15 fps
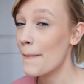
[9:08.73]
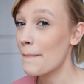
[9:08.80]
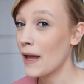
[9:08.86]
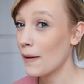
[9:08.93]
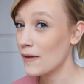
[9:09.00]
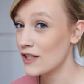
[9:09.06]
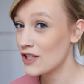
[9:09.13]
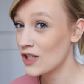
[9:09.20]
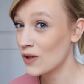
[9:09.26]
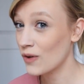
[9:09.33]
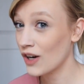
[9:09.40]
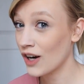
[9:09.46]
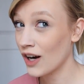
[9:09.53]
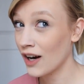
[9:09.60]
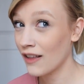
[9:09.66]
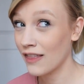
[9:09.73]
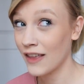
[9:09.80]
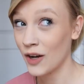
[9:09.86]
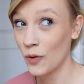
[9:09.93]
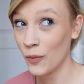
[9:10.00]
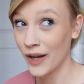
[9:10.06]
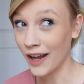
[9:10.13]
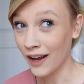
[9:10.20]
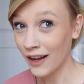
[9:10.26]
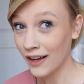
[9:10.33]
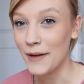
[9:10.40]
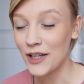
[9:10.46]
Maybe sooner than a week.